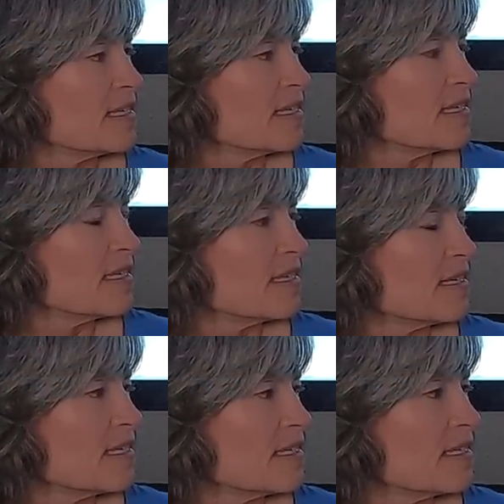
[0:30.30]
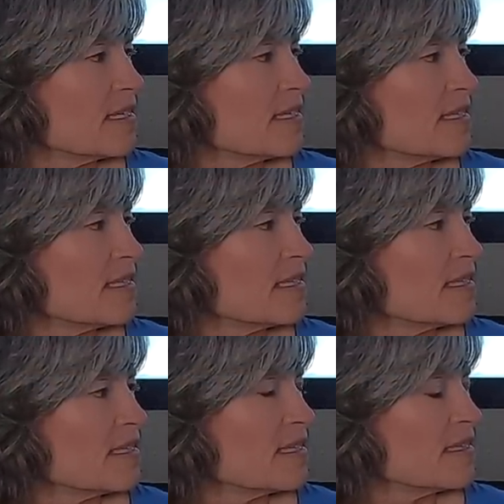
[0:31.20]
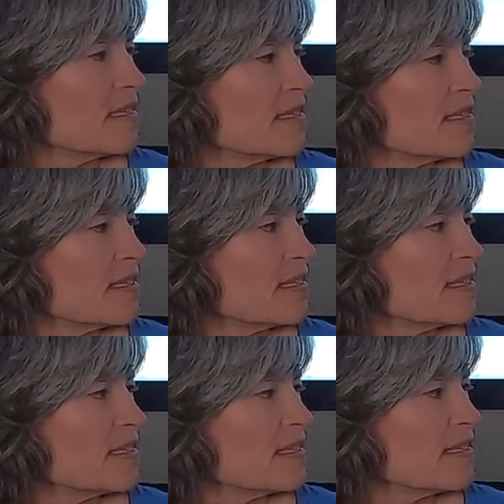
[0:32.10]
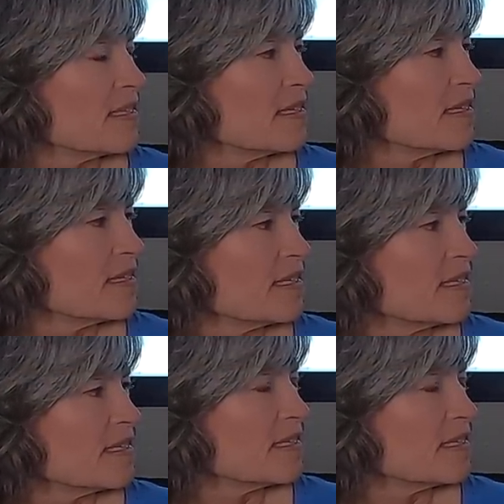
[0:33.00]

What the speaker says: [no speech]